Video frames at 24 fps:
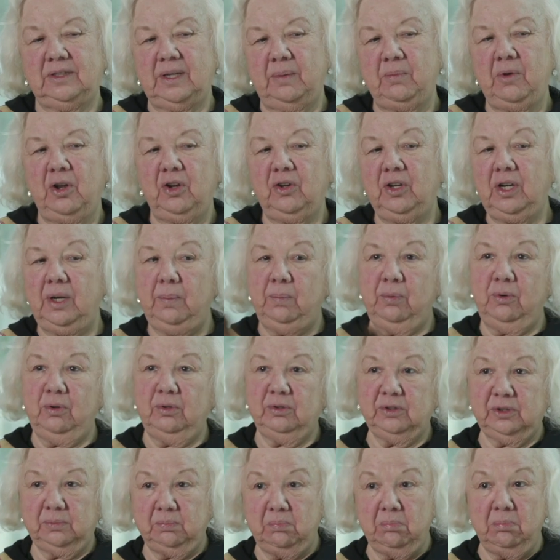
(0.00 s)
So I'm not going to
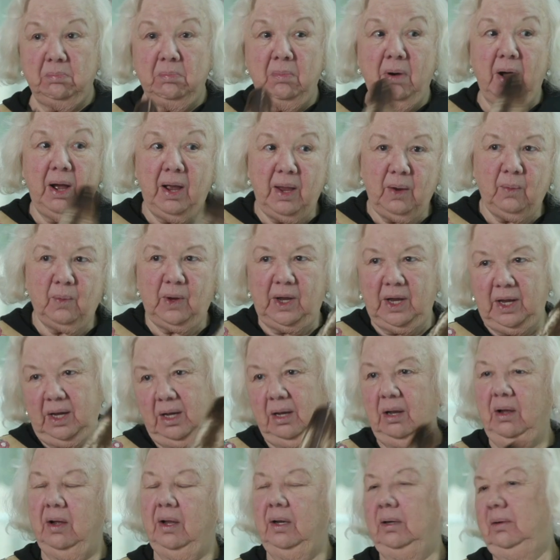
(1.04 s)
impose my way
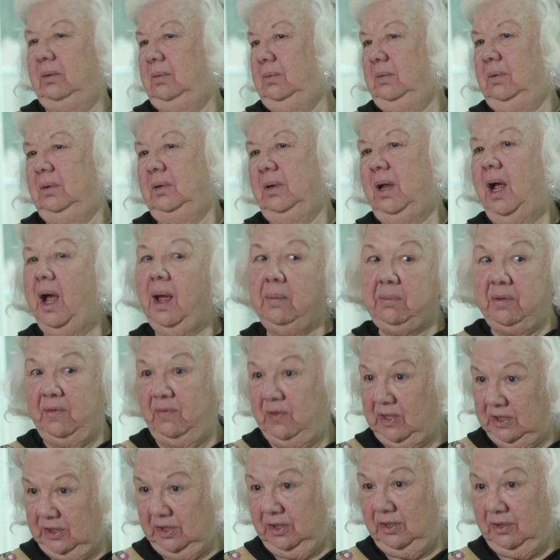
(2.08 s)
on, I'm a
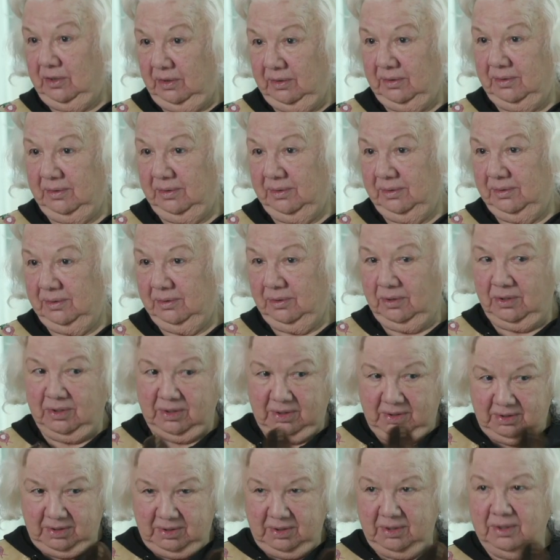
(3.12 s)
visitor
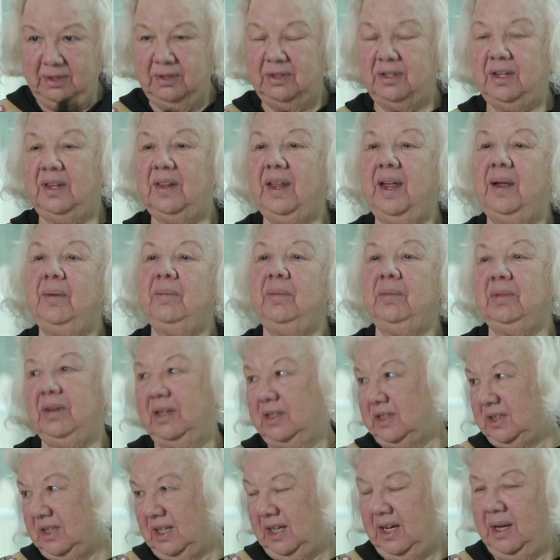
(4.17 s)
to them,
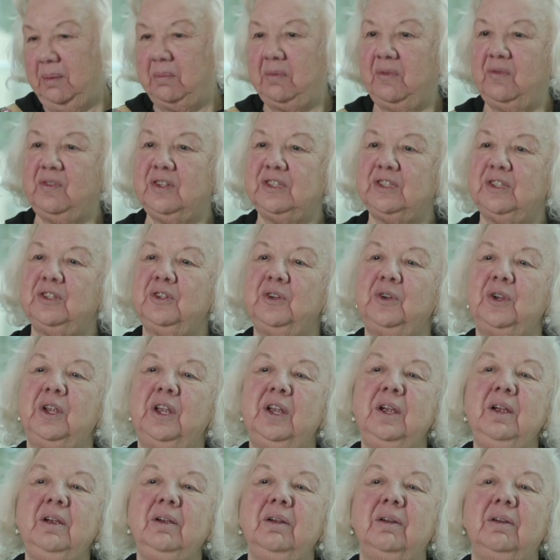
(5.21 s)
just like I'm a visitor
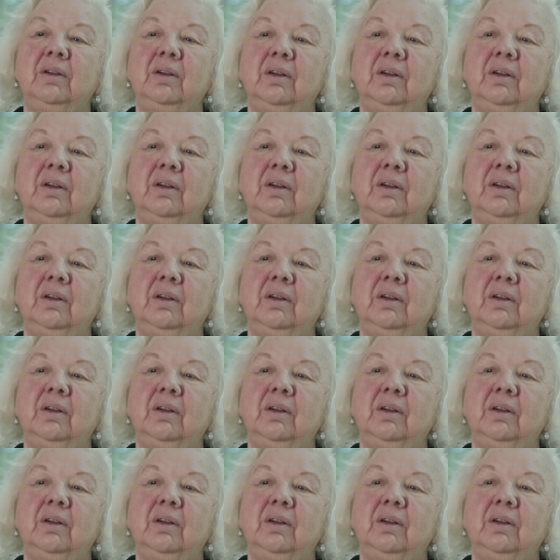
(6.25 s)
here.